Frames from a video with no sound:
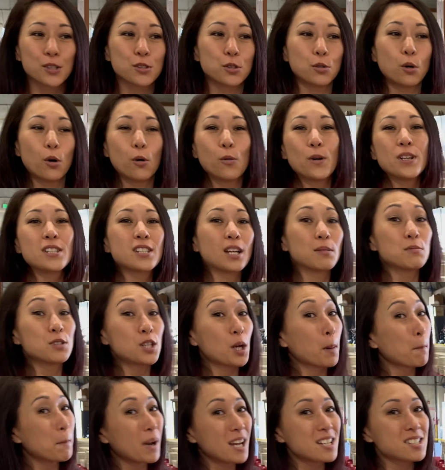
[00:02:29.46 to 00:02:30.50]
who always comes here
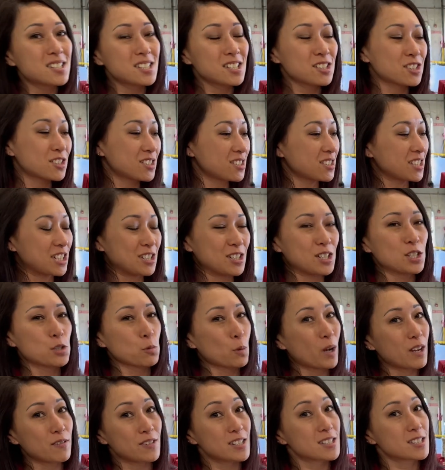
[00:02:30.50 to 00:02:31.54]
and buys dishes, and his
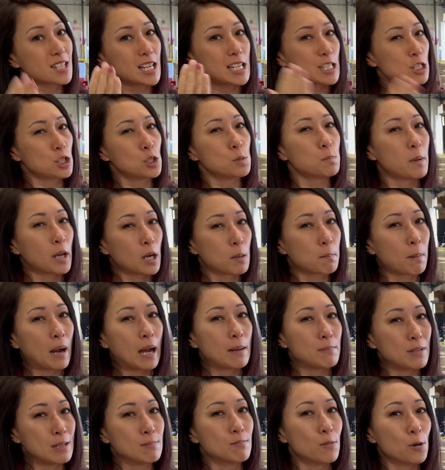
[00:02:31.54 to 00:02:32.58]
wife is like, "You better buy
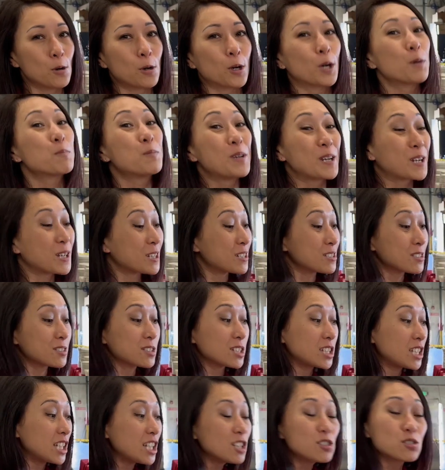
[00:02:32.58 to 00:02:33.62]
me more because
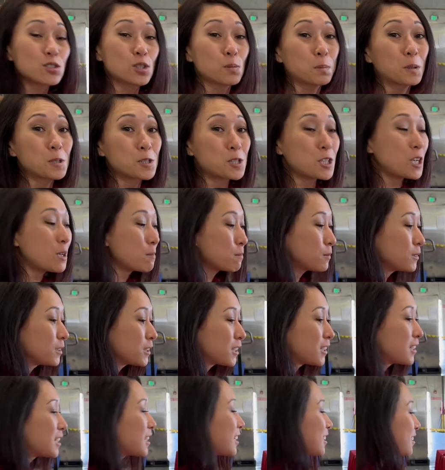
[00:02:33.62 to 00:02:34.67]
it's super cheap. Look
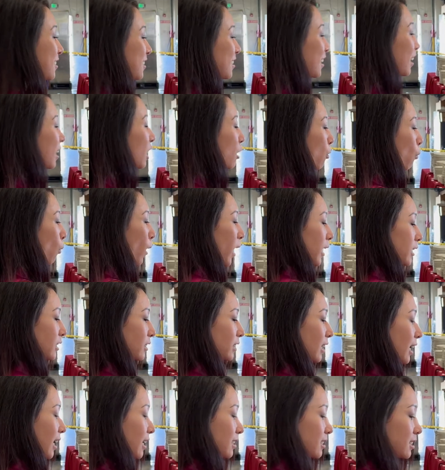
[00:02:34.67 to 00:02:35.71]
at this: wine
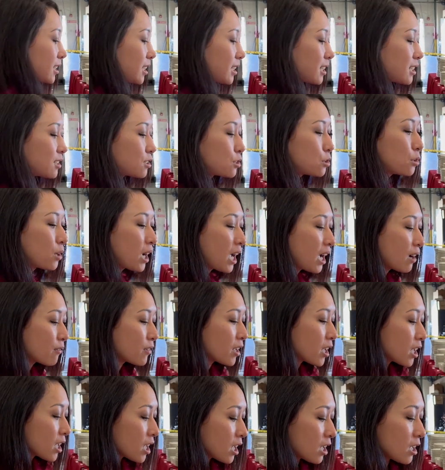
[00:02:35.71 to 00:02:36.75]
glasses. You have,
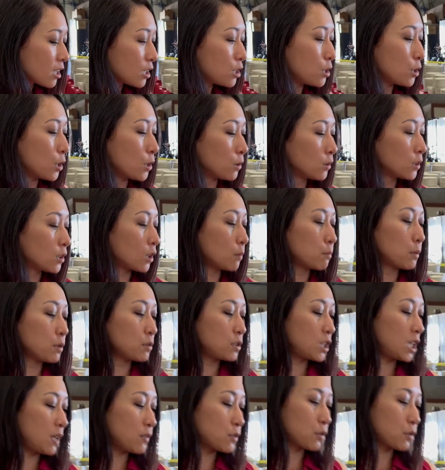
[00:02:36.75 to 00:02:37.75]
you know, little motifs